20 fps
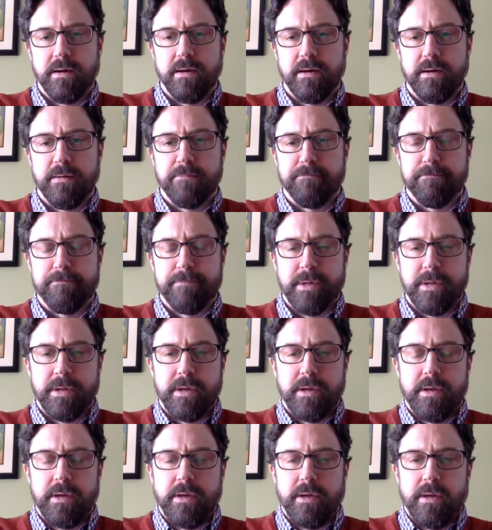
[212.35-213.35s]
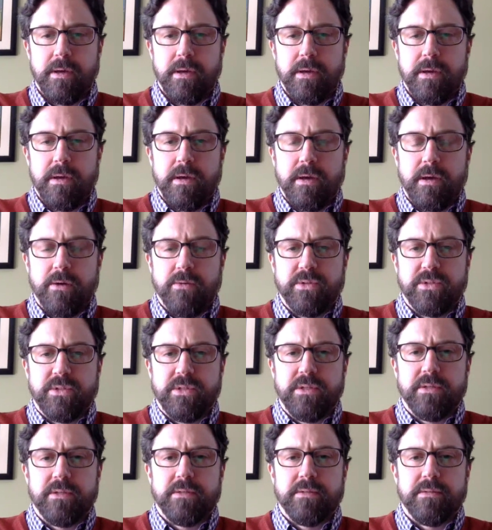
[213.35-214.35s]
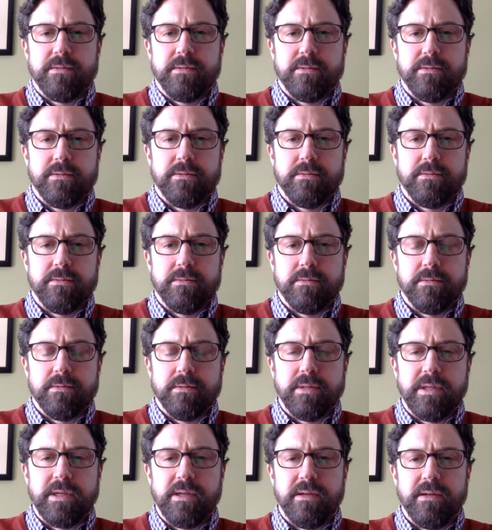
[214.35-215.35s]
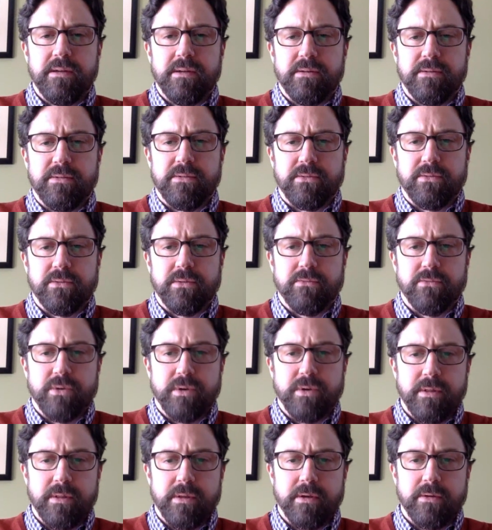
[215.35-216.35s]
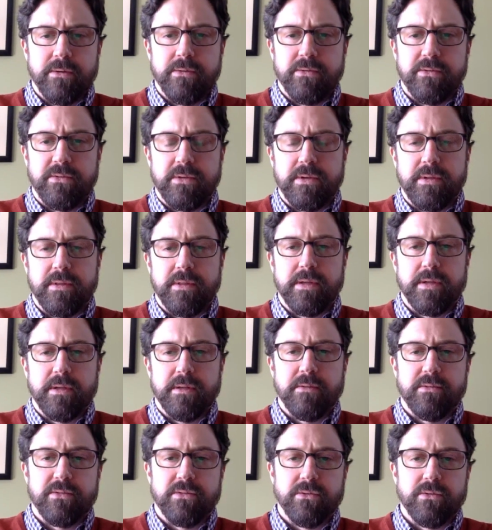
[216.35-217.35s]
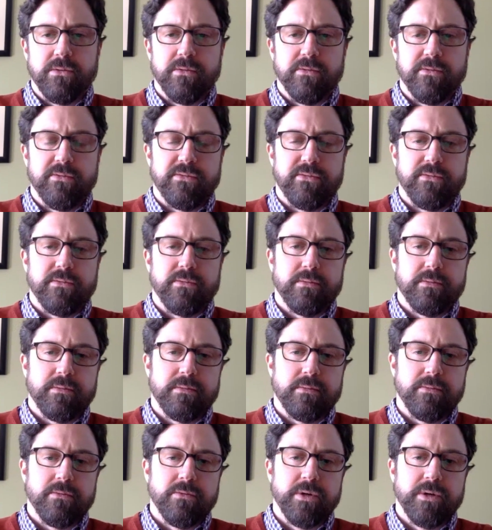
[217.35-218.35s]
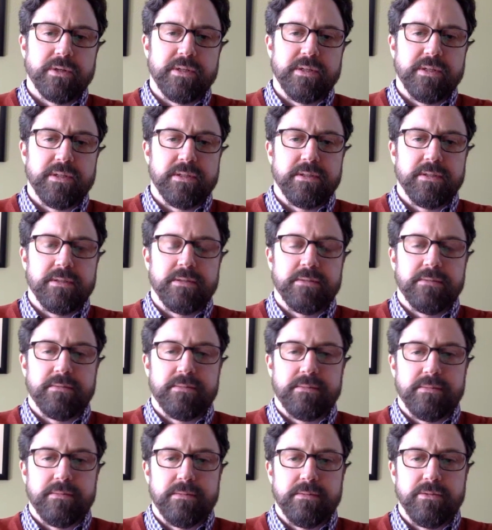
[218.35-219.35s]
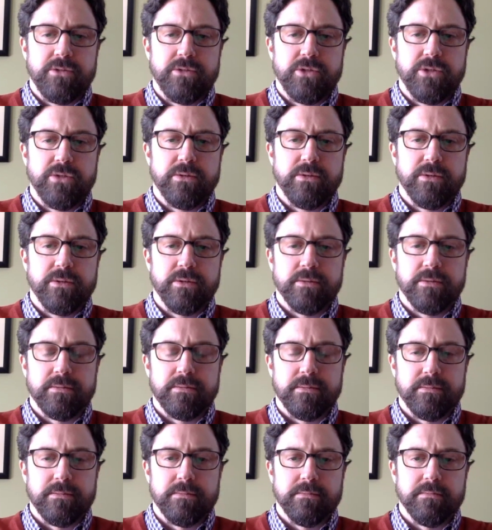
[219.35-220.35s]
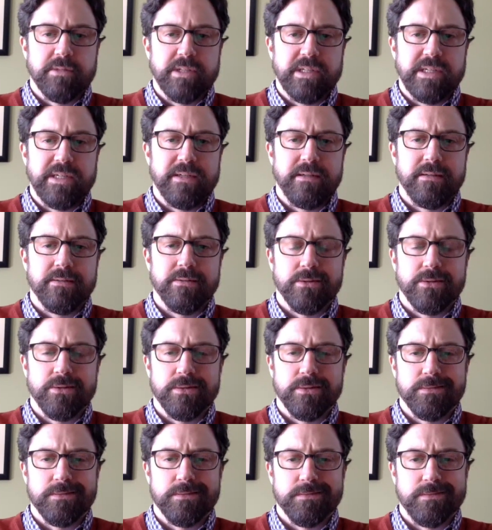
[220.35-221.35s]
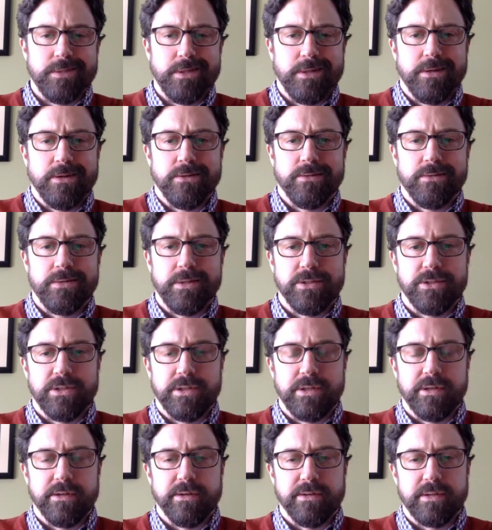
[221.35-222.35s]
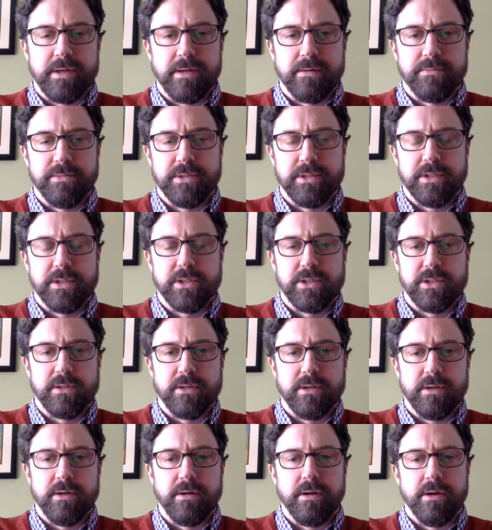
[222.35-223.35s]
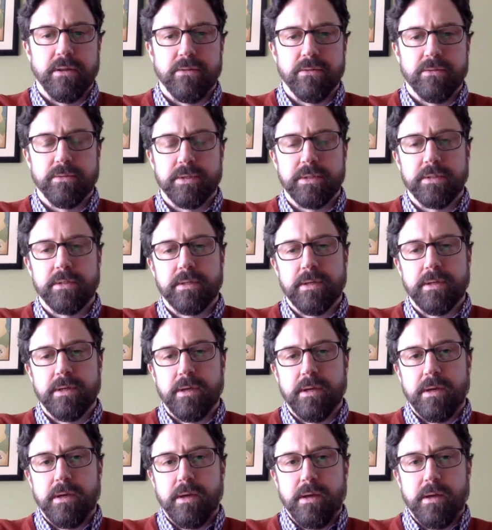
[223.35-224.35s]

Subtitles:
I was the lead on sort of one of those, and then sort of worked as a junior lead or engineer type position on another one.